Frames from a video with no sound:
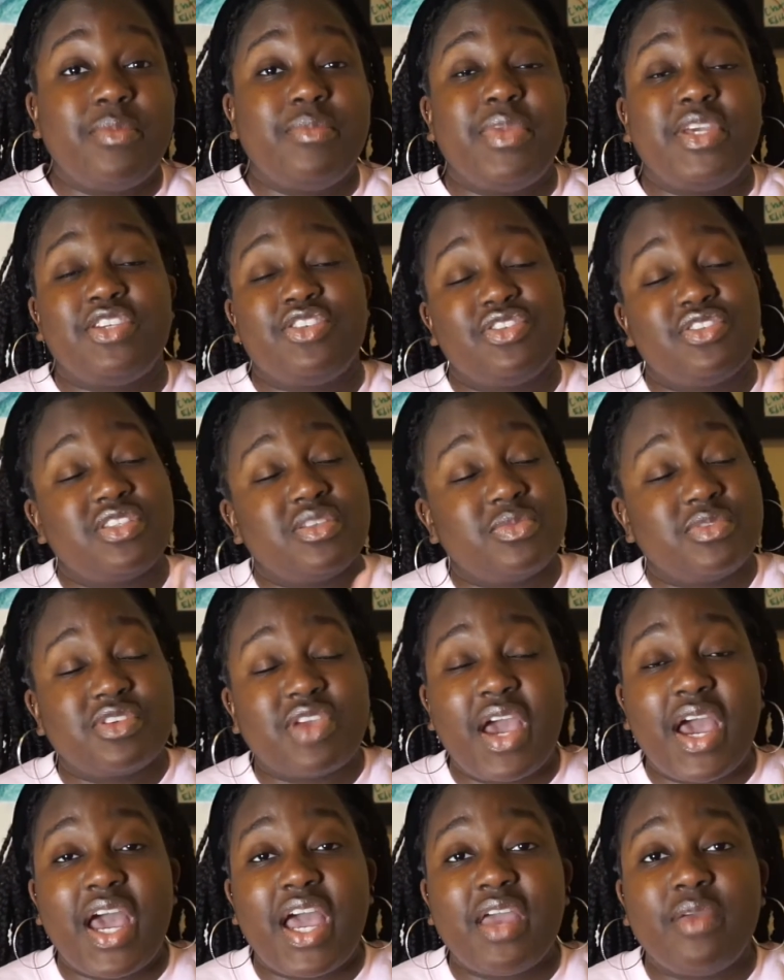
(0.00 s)
make sure you
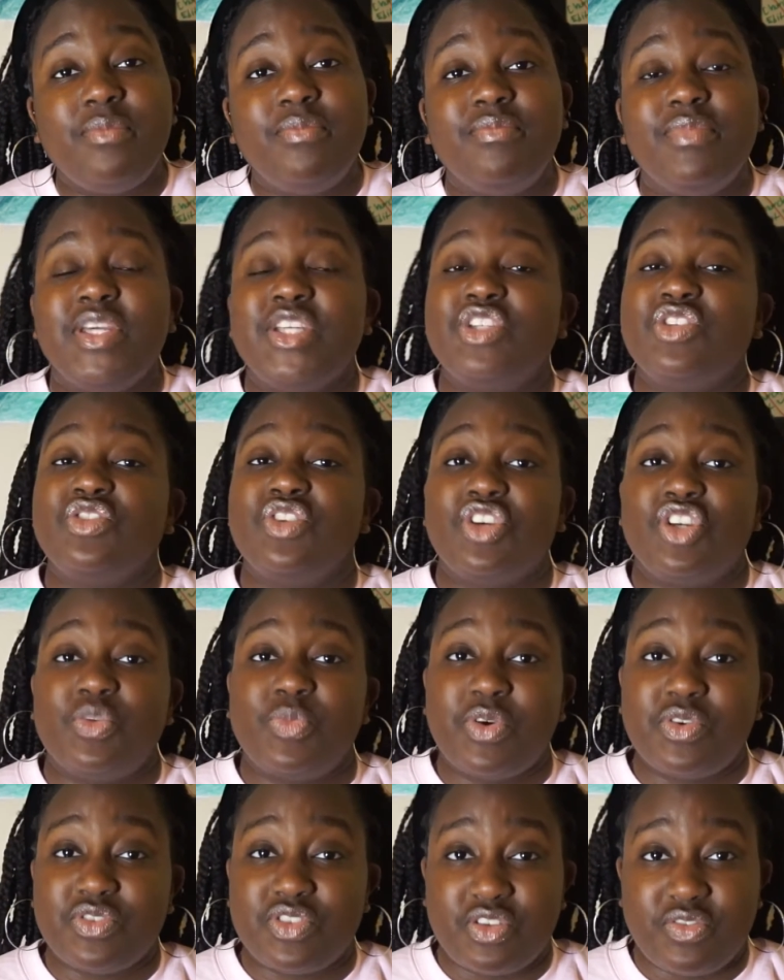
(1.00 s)
subscribe, make sure you turn on your
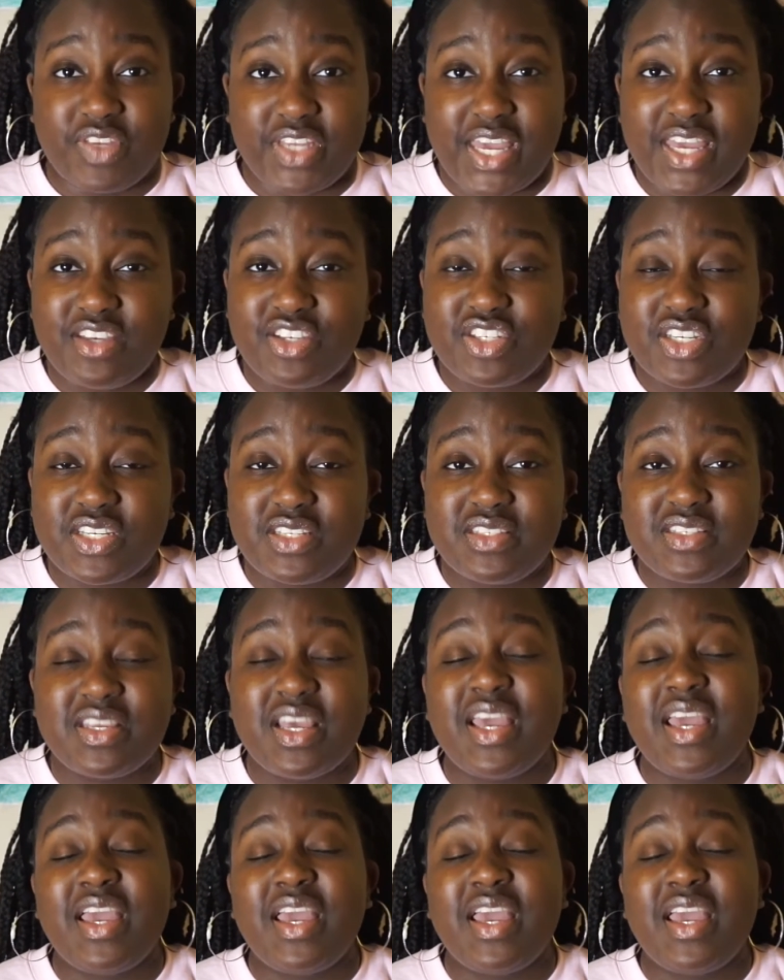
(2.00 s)
post notifications,